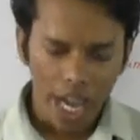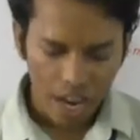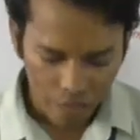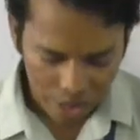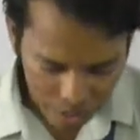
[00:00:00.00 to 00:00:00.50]

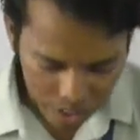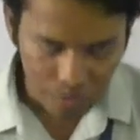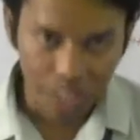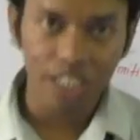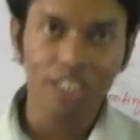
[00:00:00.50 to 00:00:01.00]
And whenever
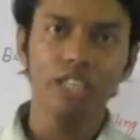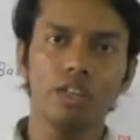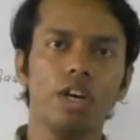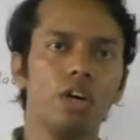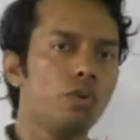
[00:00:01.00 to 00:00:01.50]
someone is asking
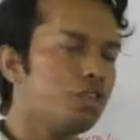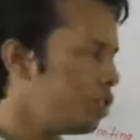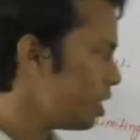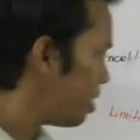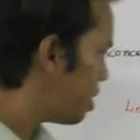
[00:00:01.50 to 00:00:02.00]
a
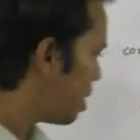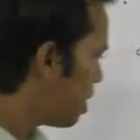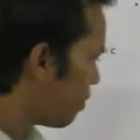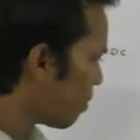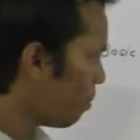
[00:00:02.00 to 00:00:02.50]
question
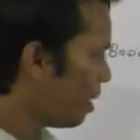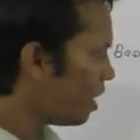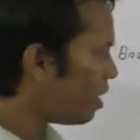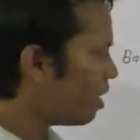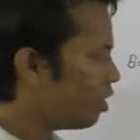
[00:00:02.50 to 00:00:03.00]
from
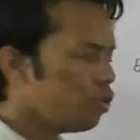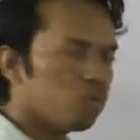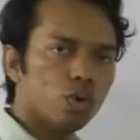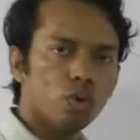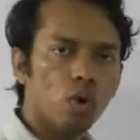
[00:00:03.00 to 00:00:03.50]
here, you
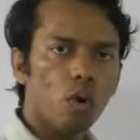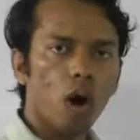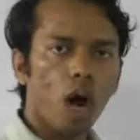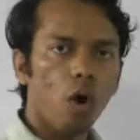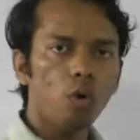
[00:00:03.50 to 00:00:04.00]
should know
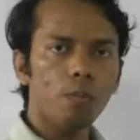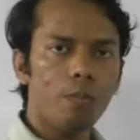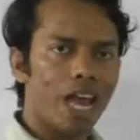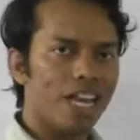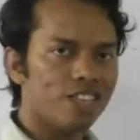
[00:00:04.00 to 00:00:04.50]
how to
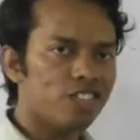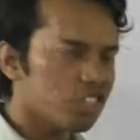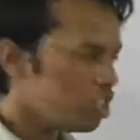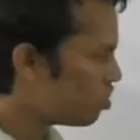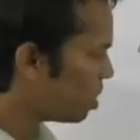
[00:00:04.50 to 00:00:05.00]
balance
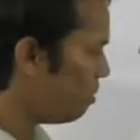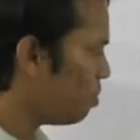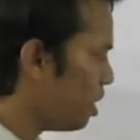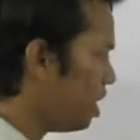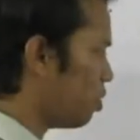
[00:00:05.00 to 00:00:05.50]
this
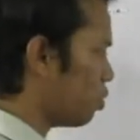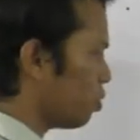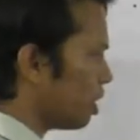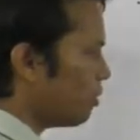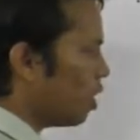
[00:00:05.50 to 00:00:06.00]
chemical
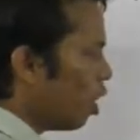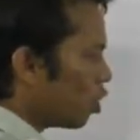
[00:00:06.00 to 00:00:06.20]
equation. Okay.